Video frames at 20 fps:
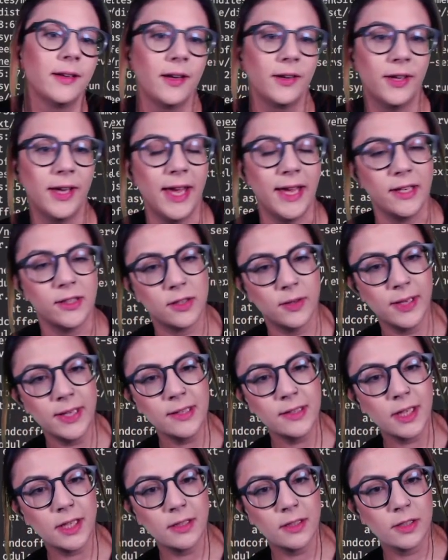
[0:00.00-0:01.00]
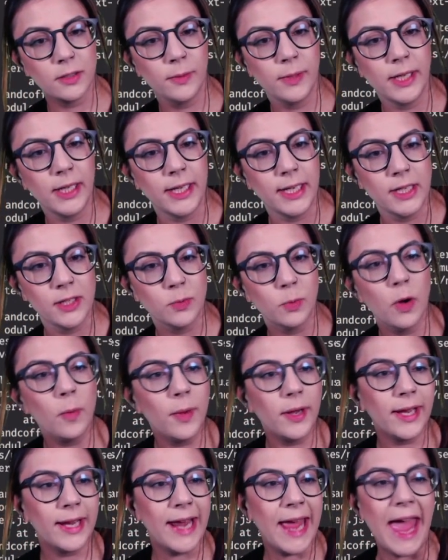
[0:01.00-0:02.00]
Okay, so inside the squigglies, what
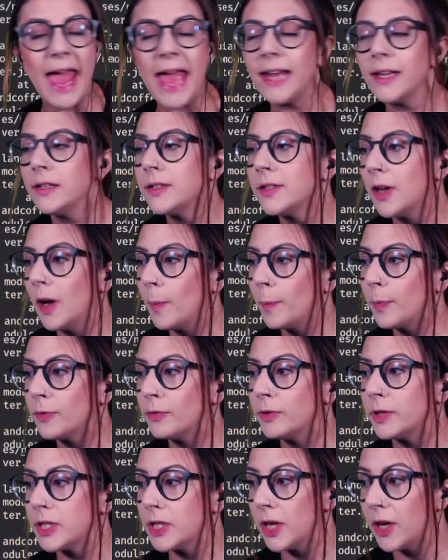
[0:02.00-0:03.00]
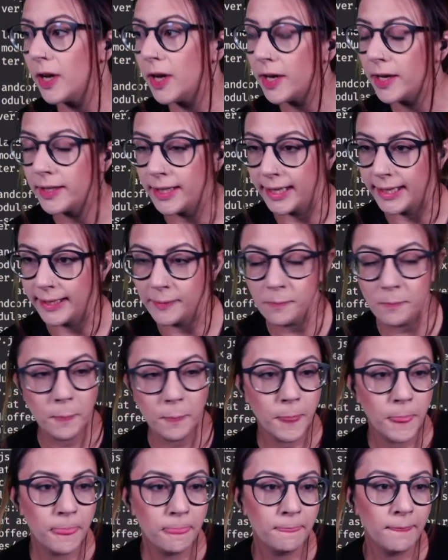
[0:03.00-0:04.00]
we're going to end up returning
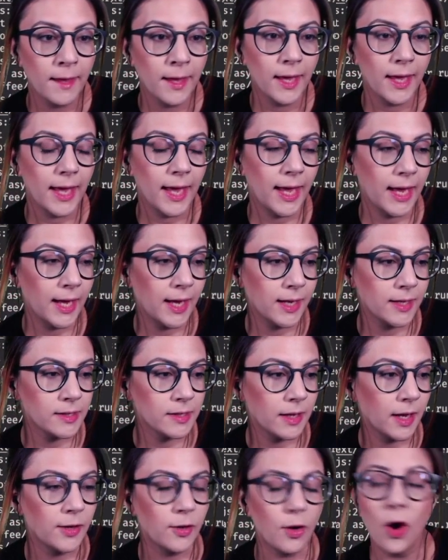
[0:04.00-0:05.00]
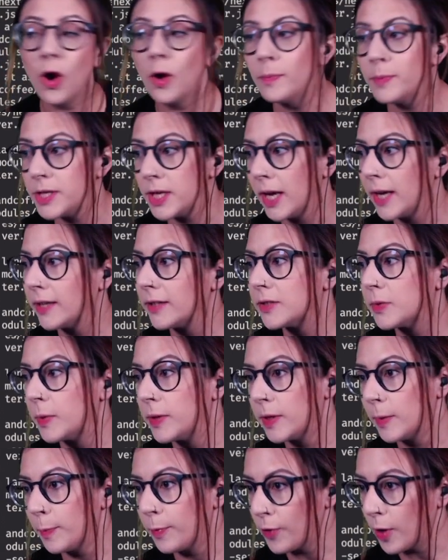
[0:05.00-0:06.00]
is an object
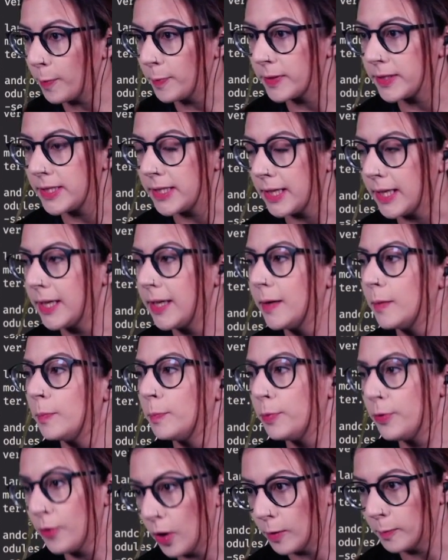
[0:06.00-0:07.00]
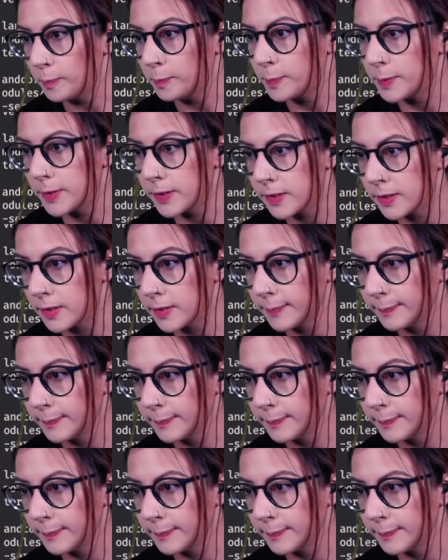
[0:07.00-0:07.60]
with a property props,